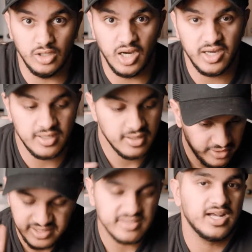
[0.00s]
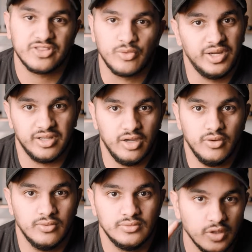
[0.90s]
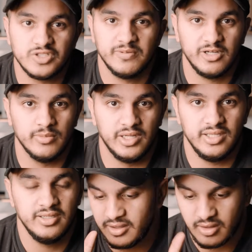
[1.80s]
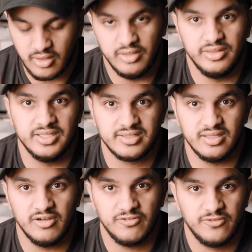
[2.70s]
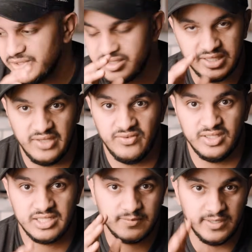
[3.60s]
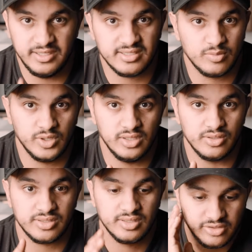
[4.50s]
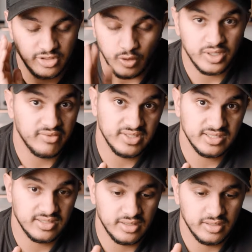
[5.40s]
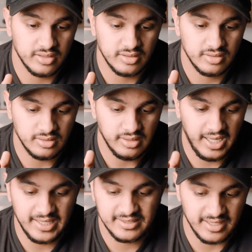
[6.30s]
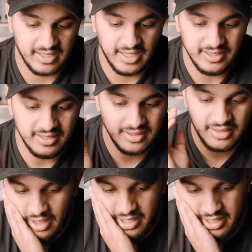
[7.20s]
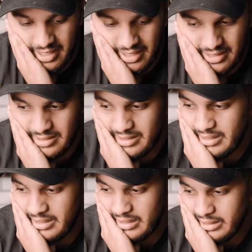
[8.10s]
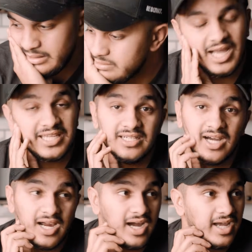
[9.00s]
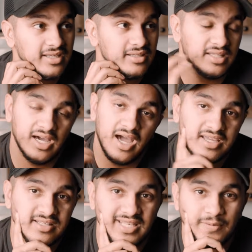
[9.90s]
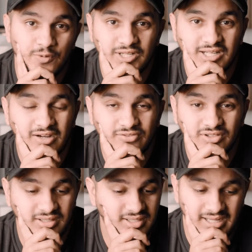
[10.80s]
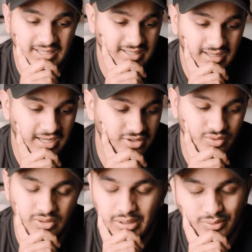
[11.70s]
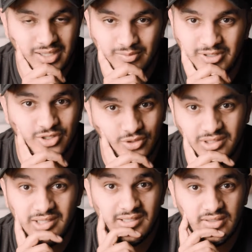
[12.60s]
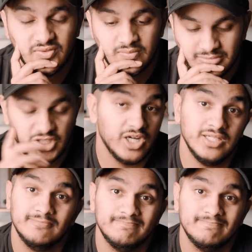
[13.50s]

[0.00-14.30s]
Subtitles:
lot, this is not the way to go. Don't spend your money on this stuff. Save it, spend it somewhere else. Don't give in to their ads like I did. And I can say pretty confidently that I do not recommend Coolina knives. Sorry.